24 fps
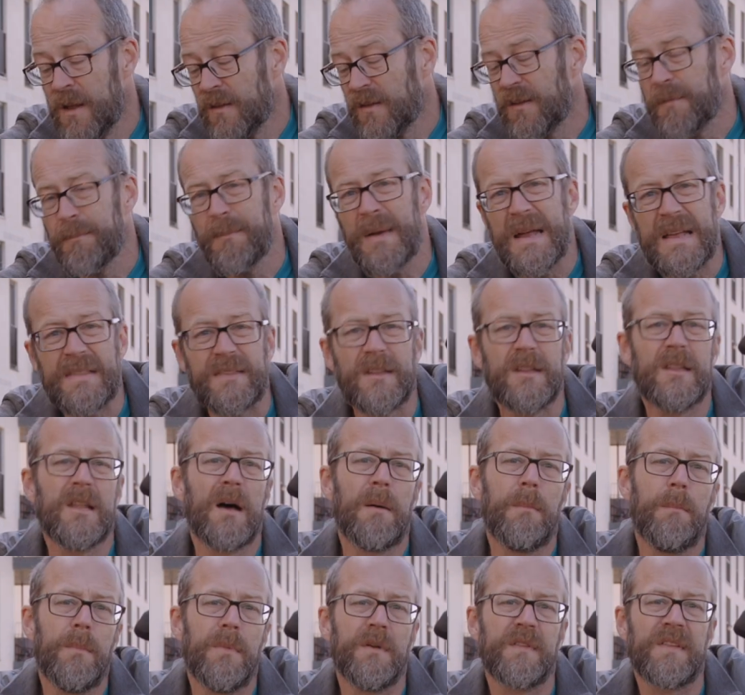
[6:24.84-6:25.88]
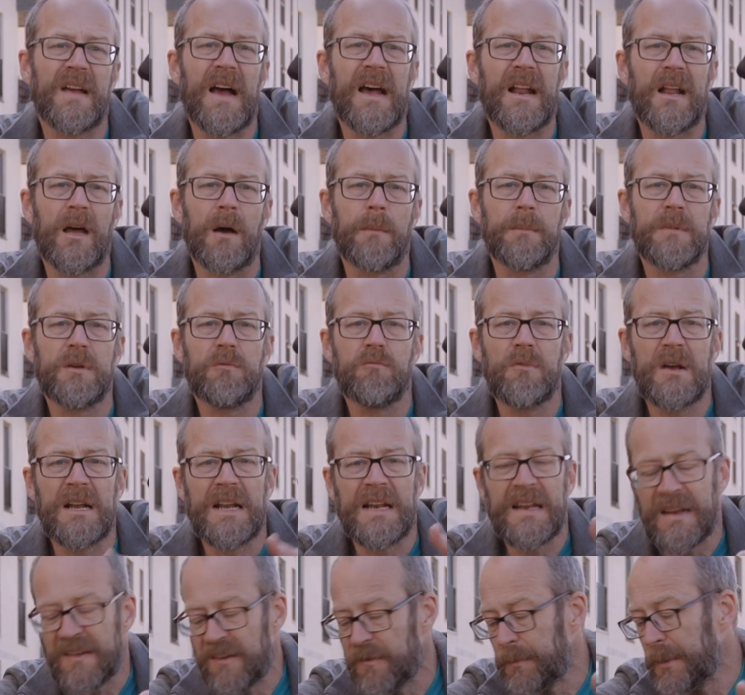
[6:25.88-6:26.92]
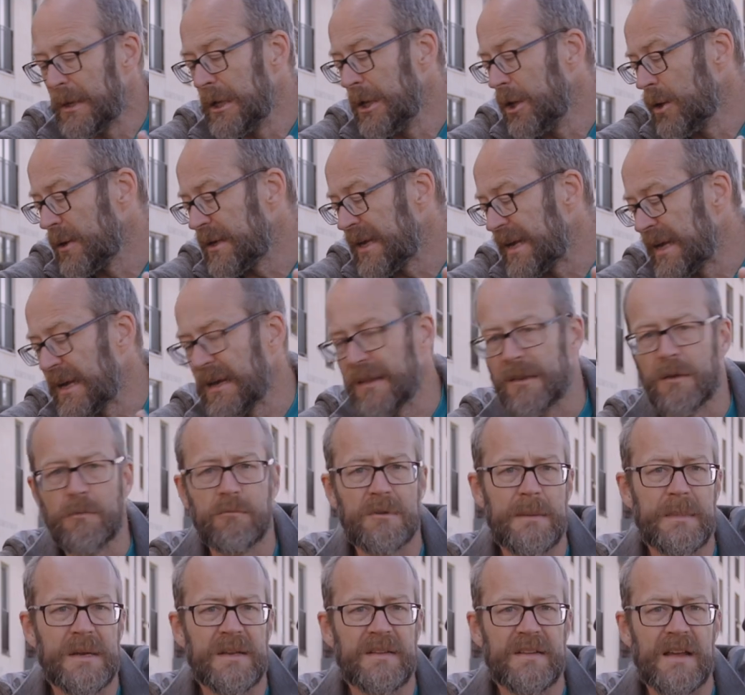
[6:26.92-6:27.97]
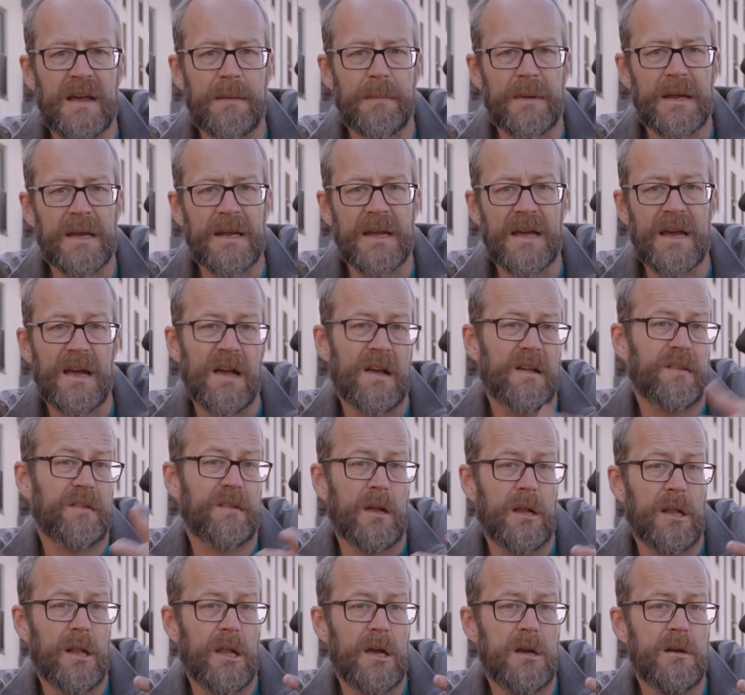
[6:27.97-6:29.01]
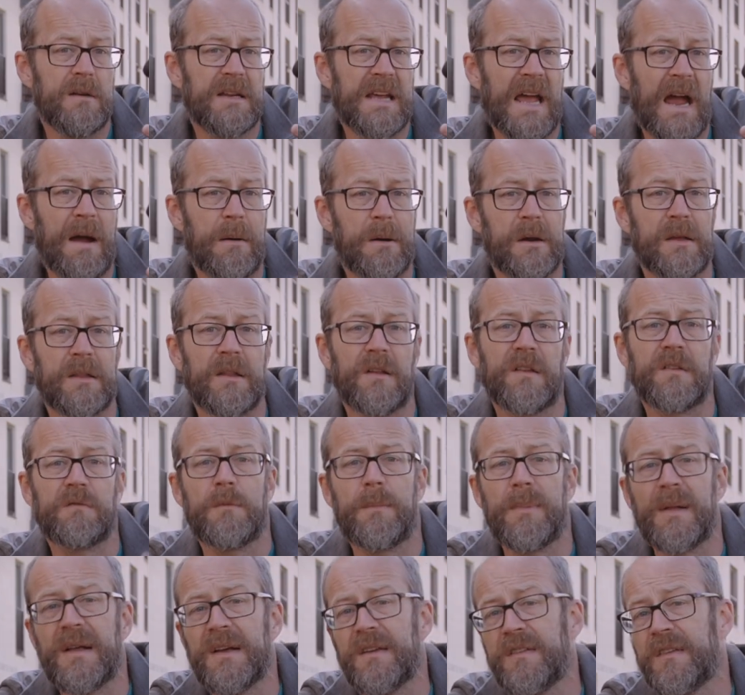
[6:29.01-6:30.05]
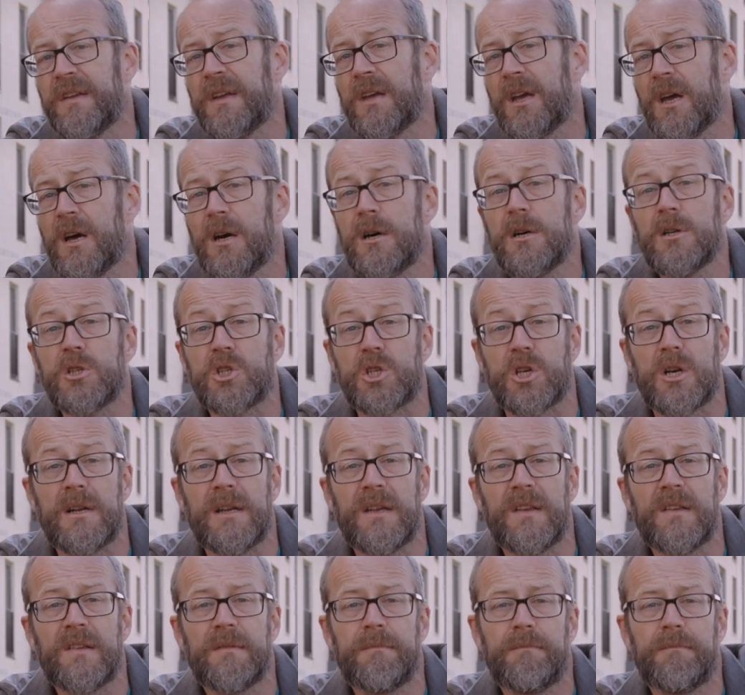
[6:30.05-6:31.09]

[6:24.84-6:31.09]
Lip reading: To make the numbers add up, you really need to be looking at the RemiDemi as a load carrier that's replacing car journeys.